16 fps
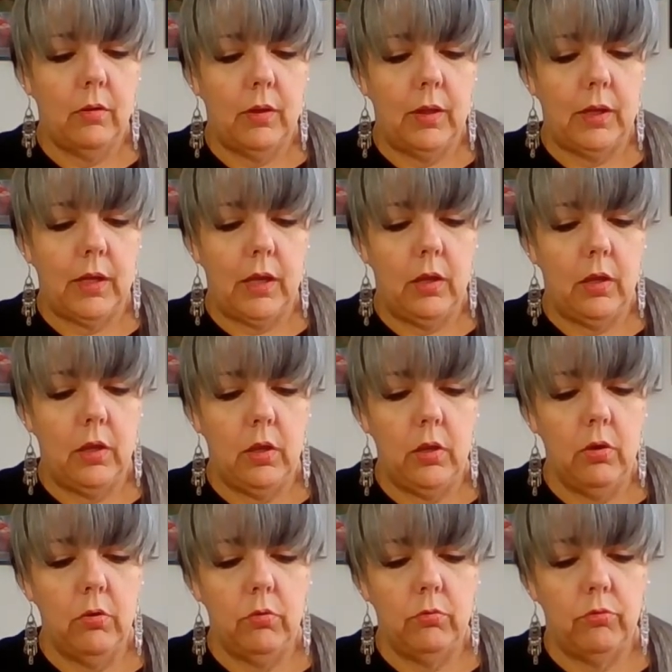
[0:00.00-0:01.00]
like a
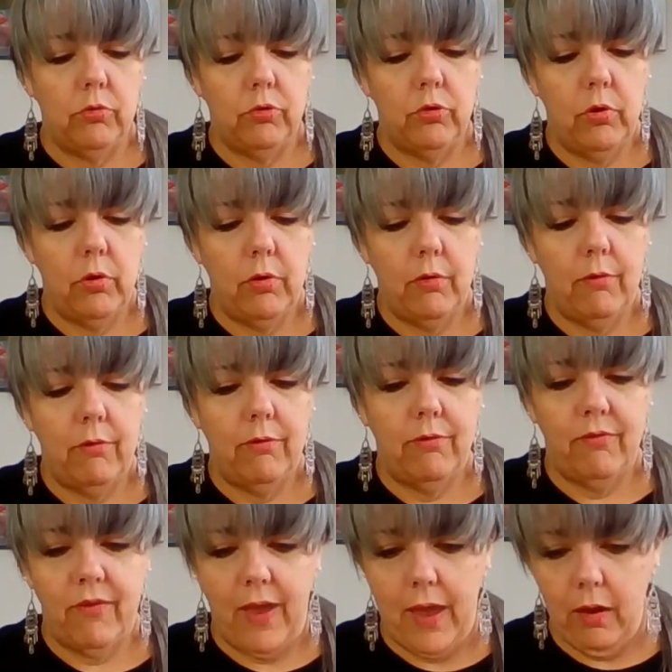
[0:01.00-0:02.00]
huge
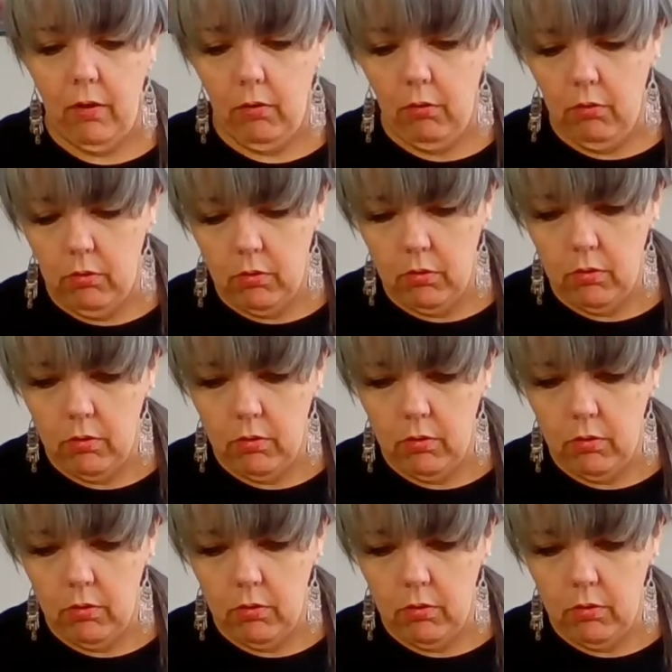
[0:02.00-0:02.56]
fail,